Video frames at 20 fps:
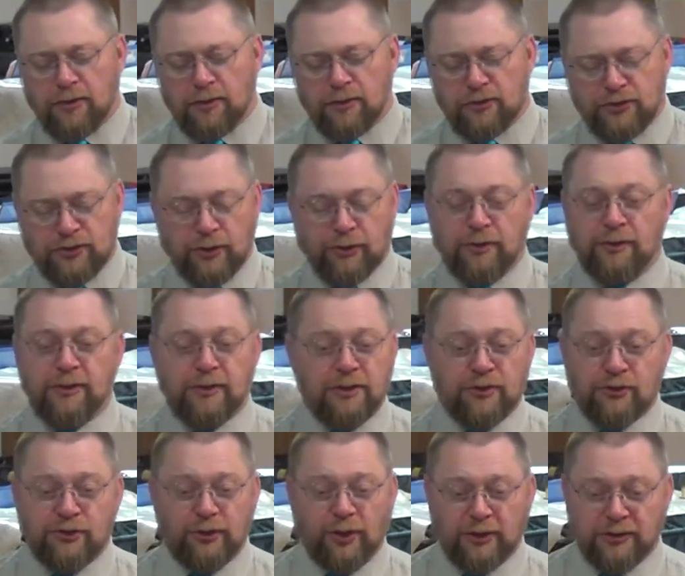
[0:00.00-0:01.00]
certain
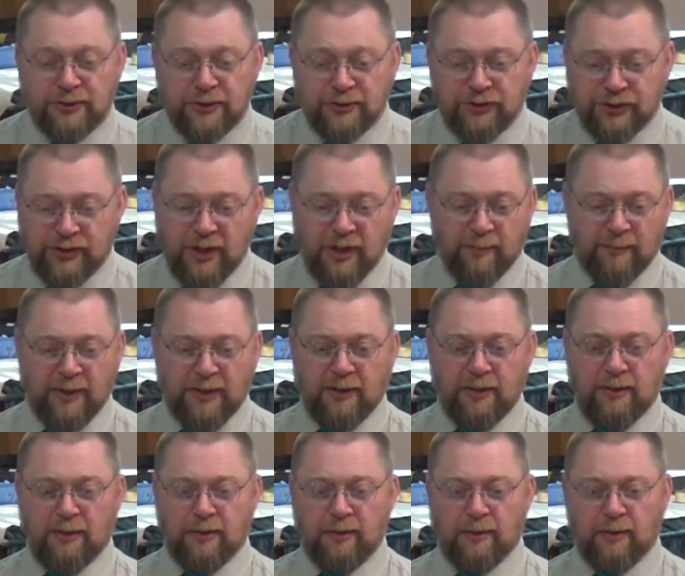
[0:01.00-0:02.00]
destruction's coming,
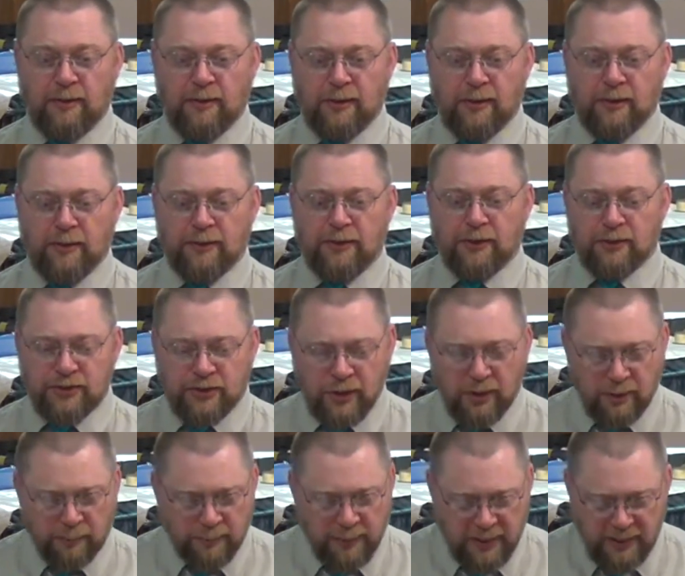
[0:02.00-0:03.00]
there's
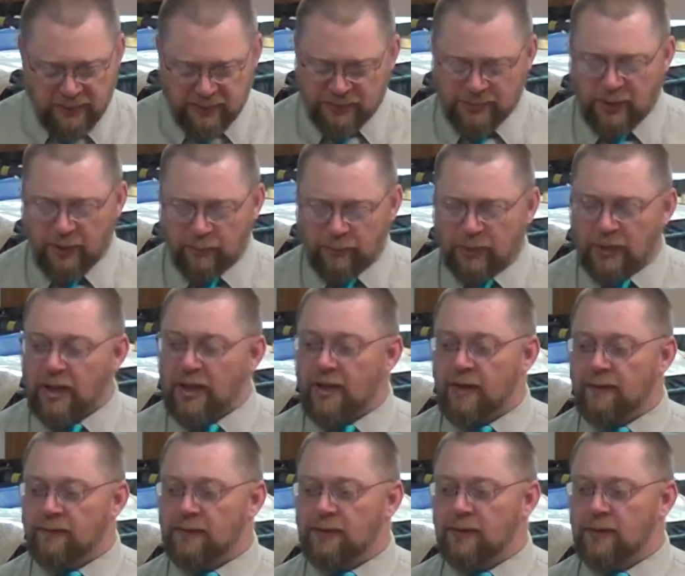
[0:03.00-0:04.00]
going to be some
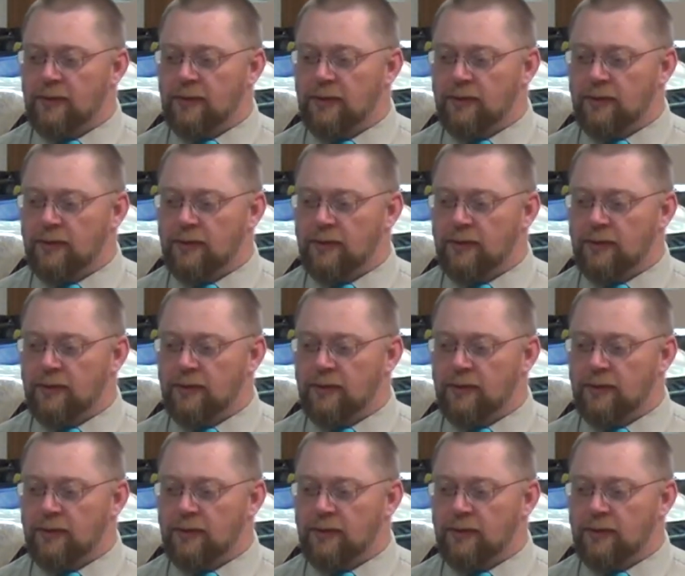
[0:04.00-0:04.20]
left.